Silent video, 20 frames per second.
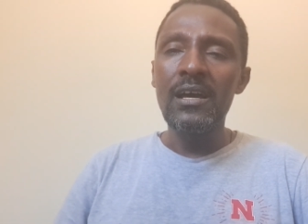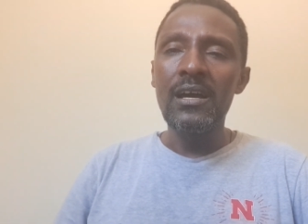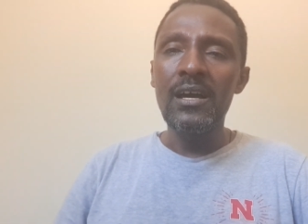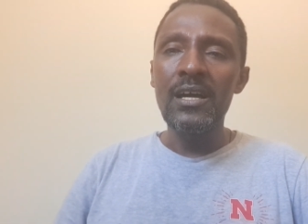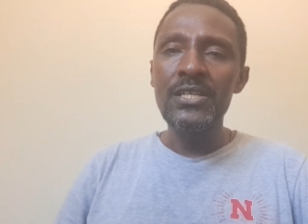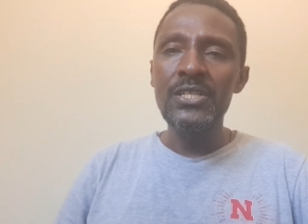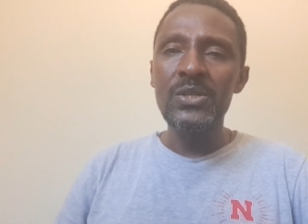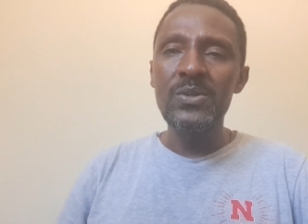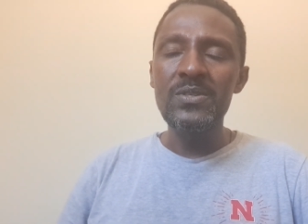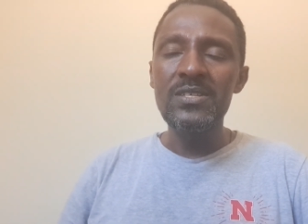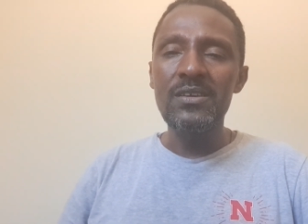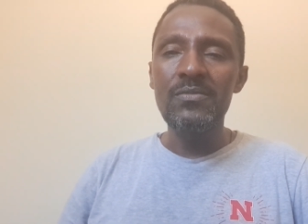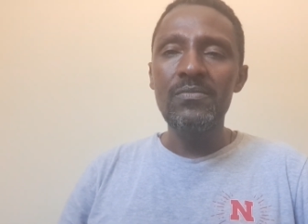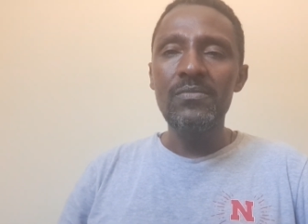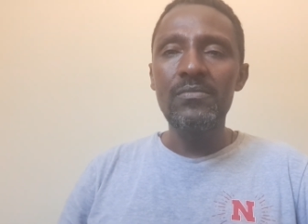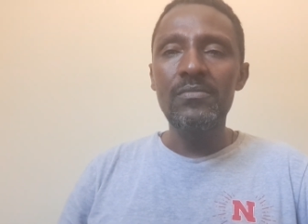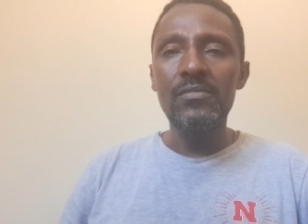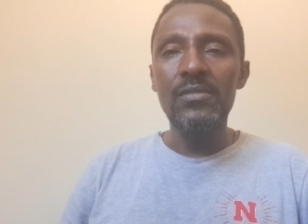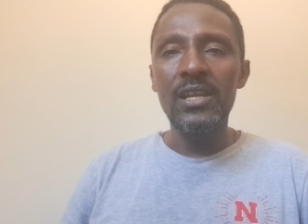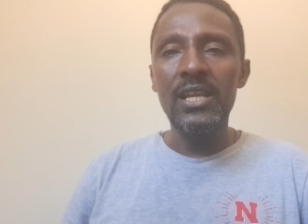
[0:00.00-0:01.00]
I show
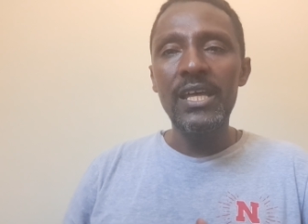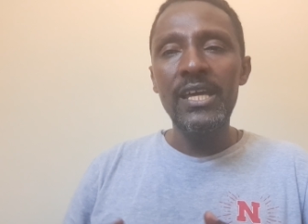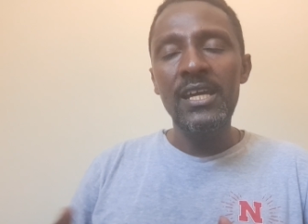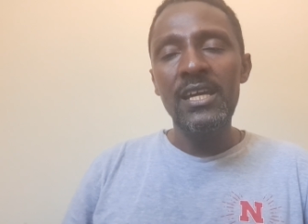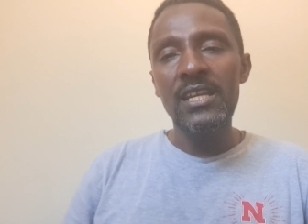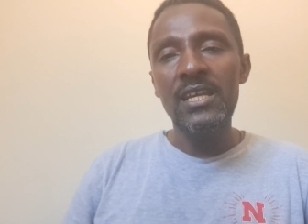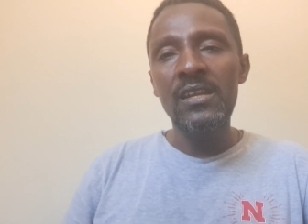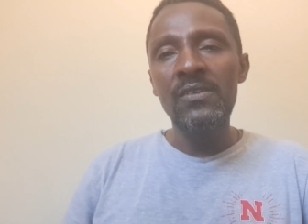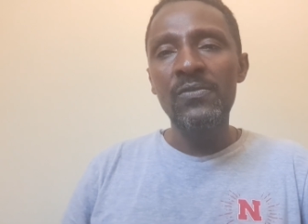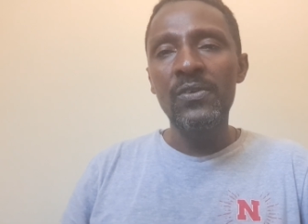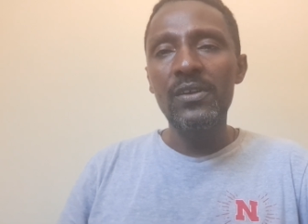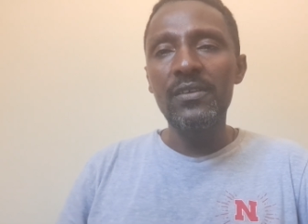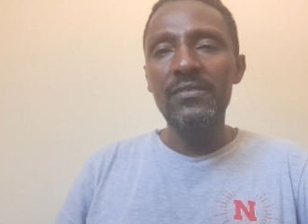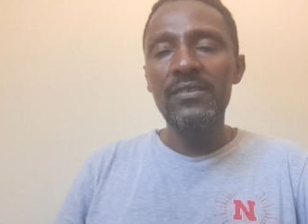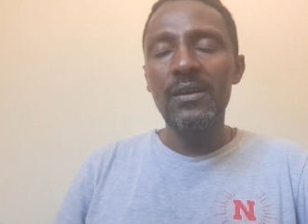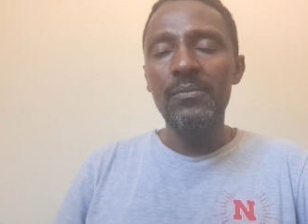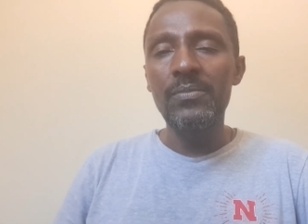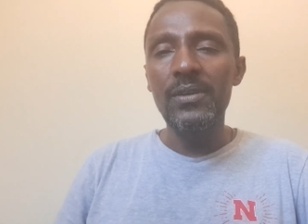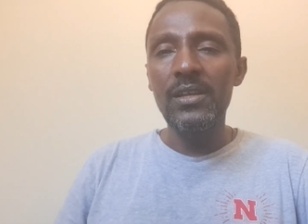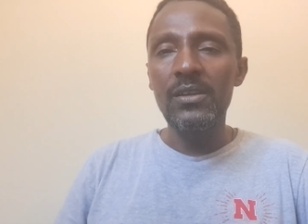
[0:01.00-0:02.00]
them LinkedIn, for
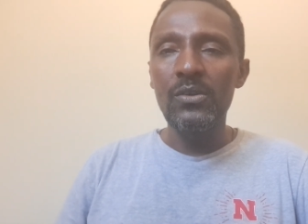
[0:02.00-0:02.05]
example.